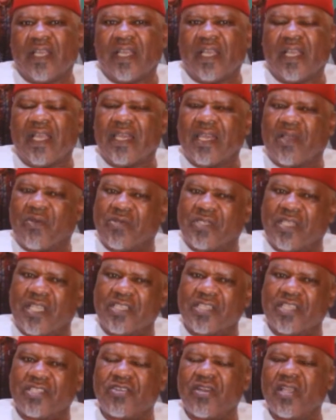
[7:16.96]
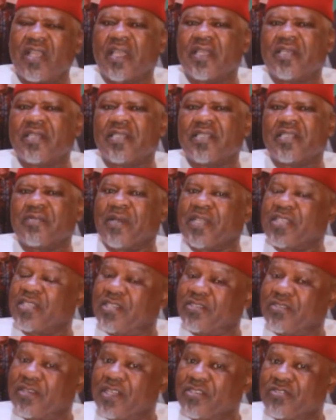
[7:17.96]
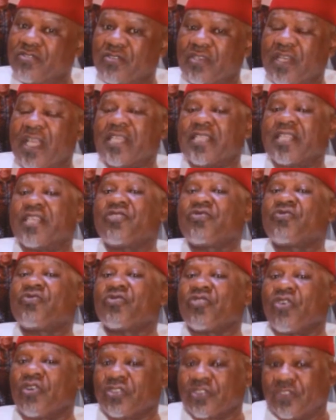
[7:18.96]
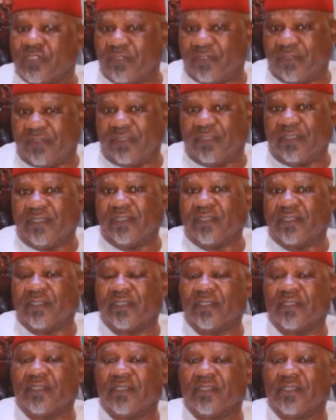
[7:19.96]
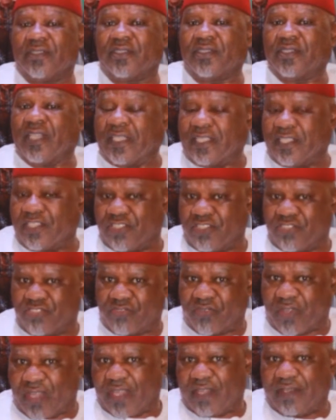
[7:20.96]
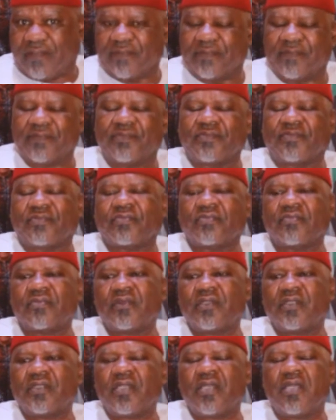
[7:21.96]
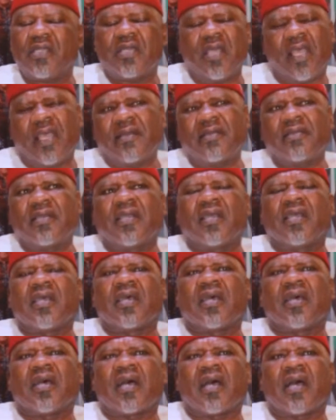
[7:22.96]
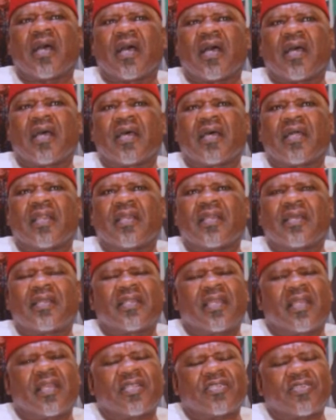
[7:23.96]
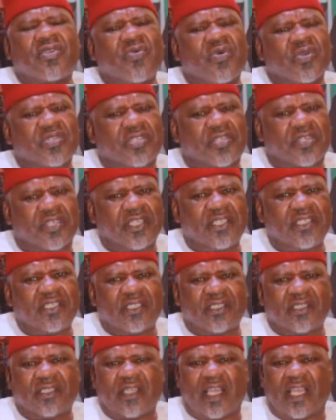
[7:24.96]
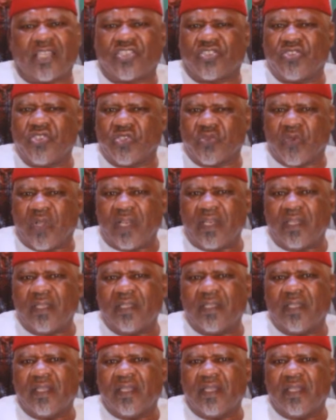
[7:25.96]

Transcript: And I was a senatorial candidate in my senatorial zone, that is Ezugwu North, that is in Soka. Then the election was rigged, as usual.